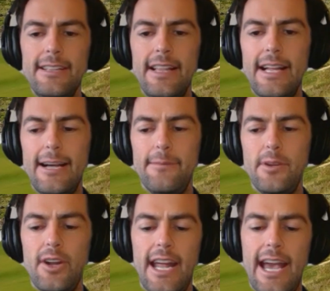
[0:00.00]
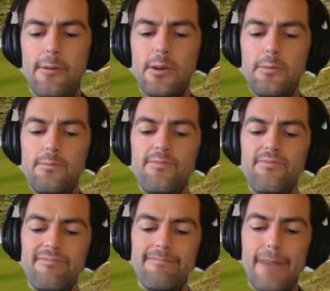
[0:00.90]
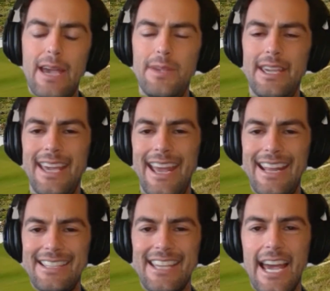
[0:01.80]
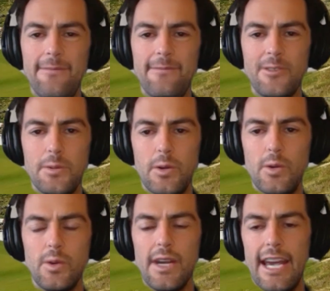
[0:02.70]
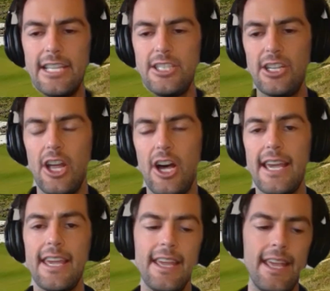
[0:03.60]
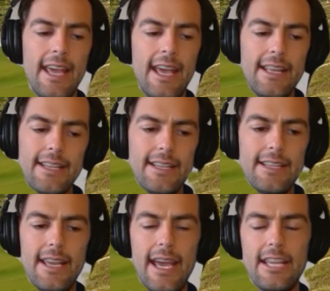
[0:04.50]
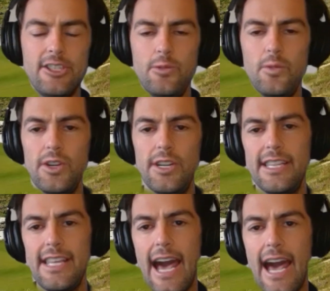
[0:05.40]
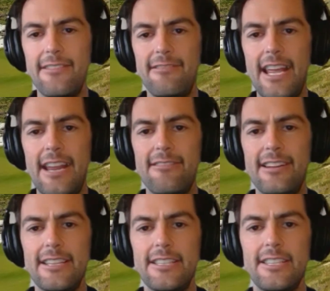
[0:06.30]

You're not able to maybe get as comfortable as you'd like as you would in other areas.